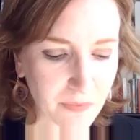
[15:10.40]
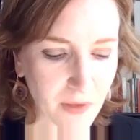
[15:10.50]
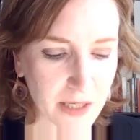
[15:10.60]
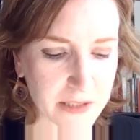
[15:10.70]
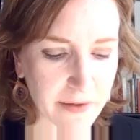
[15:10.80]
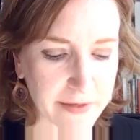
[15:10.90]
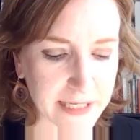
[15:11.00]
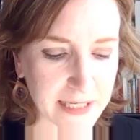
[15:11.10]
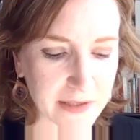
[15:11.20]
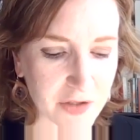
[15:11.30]
It was on the
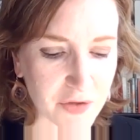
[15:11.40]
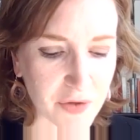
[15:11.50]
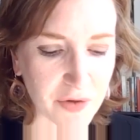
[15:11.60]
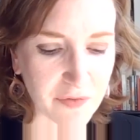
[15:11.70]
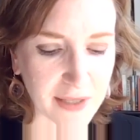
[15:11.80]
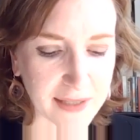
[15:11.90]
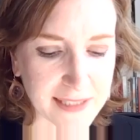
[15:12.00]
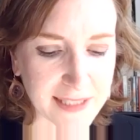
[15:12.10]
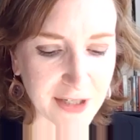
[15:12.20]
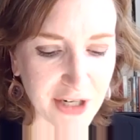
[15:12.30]
days you'd go to
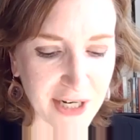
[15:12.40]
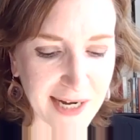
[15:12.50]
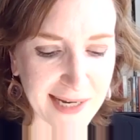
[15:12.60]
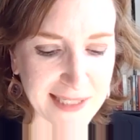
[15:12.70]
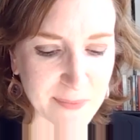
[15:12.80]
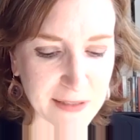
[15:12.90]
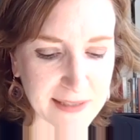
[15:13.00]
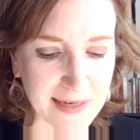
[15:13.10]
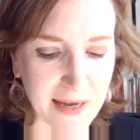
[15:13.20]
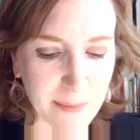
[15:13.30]
volunteer at
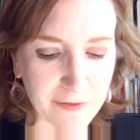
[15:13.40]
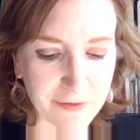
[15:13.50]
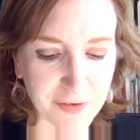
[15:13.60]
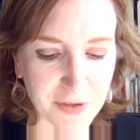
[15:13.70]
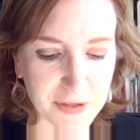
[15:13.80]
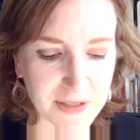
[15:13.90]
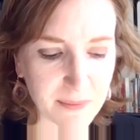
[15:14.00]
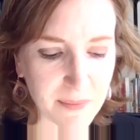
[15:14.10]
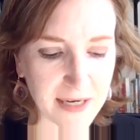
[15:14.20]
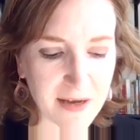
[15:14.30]
hospice, but first
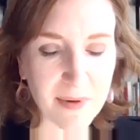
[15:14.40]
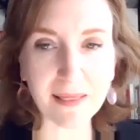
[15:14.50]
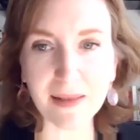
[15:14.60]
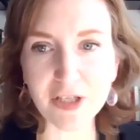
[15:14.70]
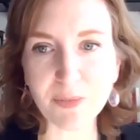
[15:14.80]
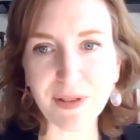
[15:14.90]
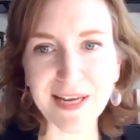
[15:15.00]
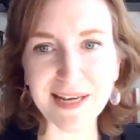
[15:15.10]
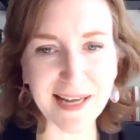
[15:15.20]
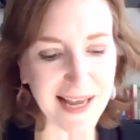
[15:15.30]
made him a lunch
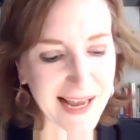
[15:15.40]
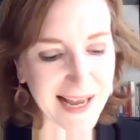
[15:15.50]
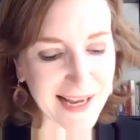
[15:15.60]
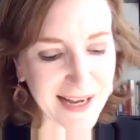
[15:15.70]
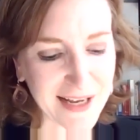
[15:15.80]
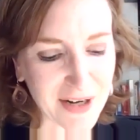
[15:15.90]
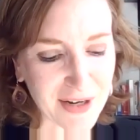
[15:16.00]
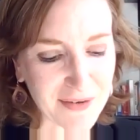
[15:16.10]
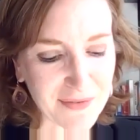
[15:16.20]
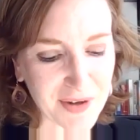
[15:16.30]
plate and cut
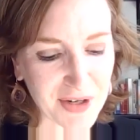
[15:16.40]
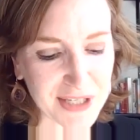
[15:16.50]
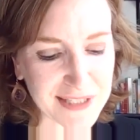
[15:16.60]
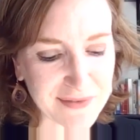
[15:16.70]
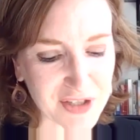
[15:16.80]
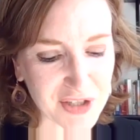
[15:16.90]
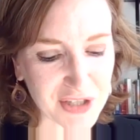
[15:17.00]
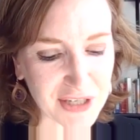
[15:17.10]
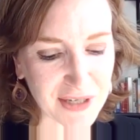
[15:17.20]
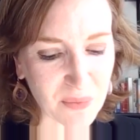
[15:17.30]
off the crusts of
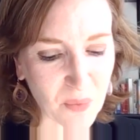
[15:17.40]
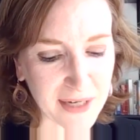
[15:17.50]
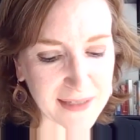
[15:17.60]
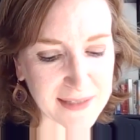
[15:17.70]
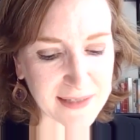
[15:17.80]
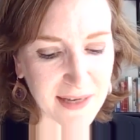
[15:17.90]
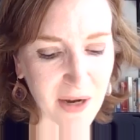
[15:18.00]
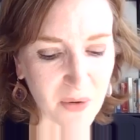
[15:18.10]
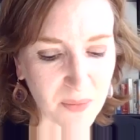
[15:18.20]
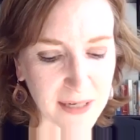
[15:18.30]
turkey on white,
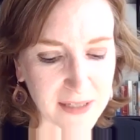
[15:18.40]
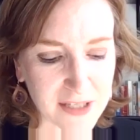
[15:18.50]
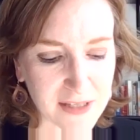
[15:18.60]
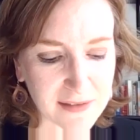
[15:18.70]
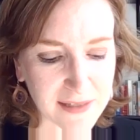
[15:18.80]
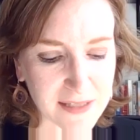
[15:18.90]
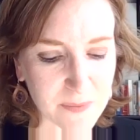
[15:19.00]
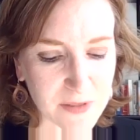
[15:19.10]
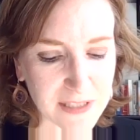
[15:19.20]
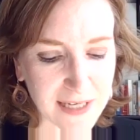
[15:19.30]
arranged the
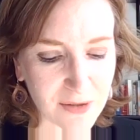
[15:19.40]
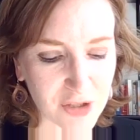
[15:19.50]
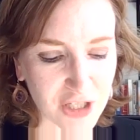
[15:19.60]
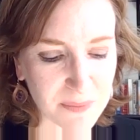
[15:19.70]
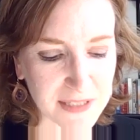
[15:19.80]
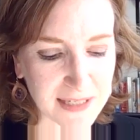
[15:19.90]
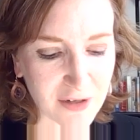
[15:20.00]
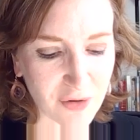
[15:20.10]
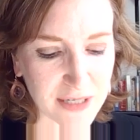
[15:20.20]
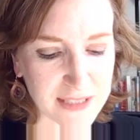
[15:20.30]
Lay's potato chips in a
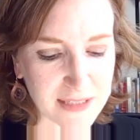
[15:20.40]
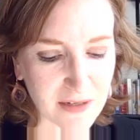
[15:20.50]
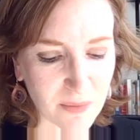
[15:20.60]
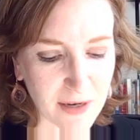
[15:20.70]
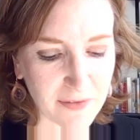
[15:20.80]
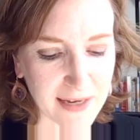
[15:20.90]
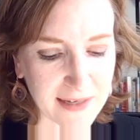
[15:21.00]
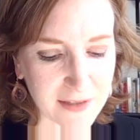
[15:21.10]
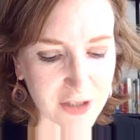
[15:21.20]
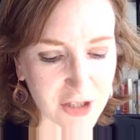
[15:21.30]
crescent around the
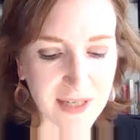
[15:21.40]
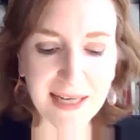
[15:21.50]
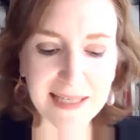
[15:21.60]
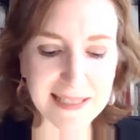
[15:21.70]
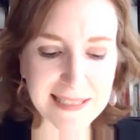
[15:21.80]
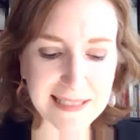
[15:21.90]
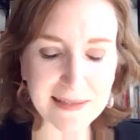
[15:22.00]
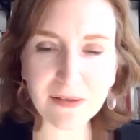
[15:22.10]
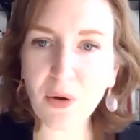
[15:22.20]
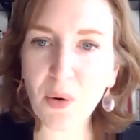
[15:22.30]
edge, and
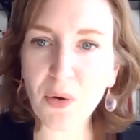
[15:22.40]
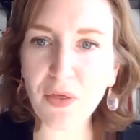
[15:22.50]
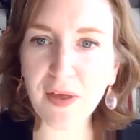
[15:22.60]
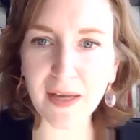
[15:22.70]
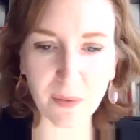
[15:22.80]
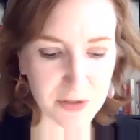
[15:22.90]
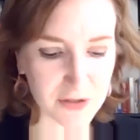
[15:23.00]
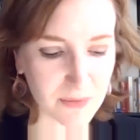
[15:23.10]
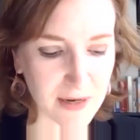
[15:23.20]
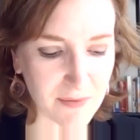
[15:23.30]
sealed the whole thing with
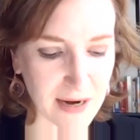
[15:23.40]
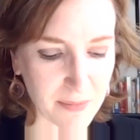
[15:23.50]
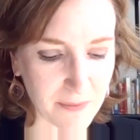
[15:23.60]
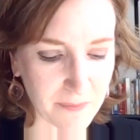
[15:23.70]
saran wrap.